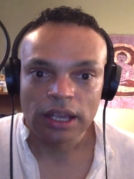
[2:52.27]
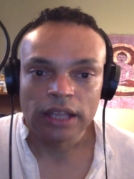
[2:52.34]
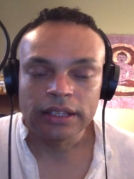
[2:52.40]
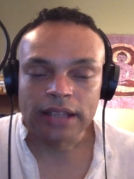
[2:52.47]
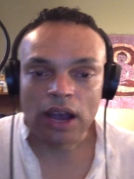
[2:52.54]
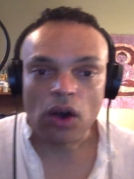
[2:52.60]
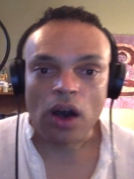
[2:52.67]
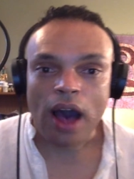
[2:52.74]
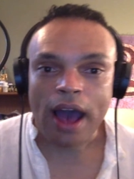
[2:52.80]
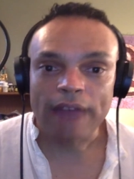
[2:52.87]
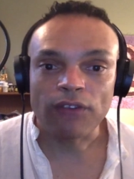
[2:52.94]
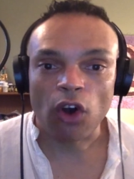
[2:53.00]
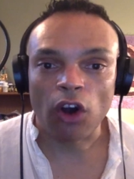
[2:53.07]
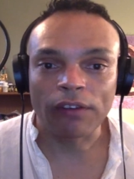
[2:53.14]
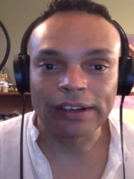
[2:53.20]
Now,
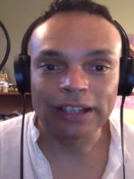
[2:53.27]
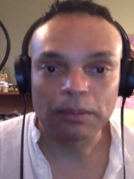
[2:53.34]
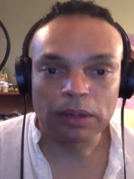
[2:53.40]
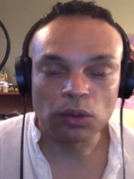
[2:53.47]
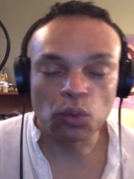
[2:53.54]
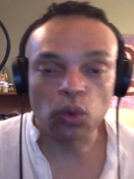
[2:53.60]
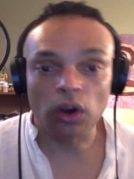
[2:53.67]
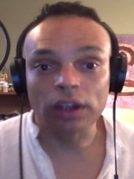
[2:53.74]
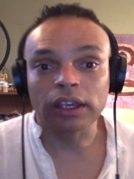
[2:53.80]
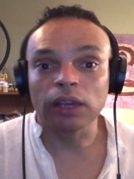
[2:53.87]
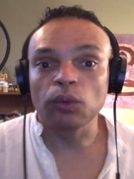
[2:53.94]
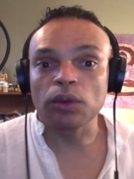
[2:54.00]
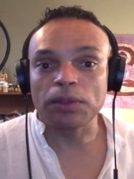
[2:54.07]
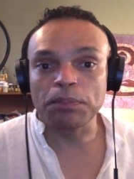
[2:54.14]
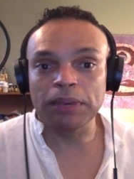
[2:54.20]
I've already been working
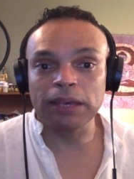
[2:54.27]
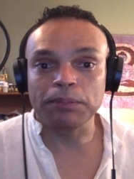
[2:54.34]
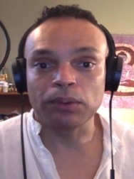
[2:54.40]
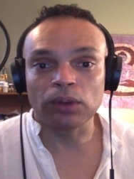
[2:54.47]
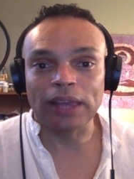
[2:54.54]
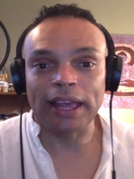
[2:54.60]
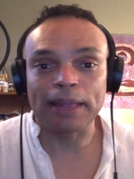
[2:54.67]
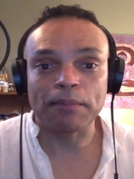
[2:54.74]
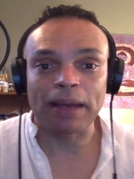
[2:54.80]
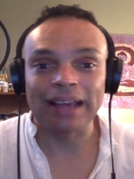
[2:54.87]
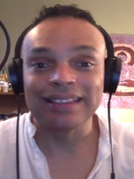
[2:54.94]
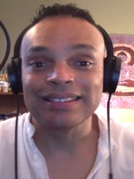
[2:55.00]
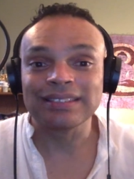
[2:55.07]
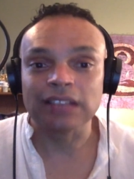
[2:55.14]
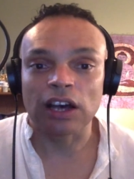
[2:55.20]
with people and
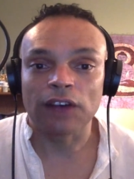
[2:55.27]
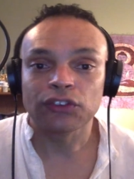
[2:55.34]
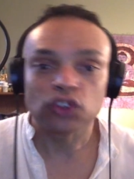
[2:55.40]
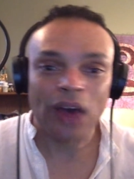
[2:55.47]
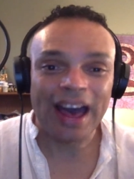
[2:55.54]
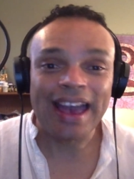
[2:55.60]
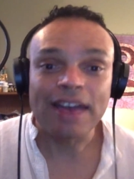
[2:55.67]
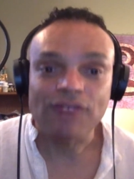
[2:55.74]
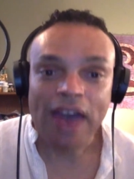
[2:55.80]
myself, so I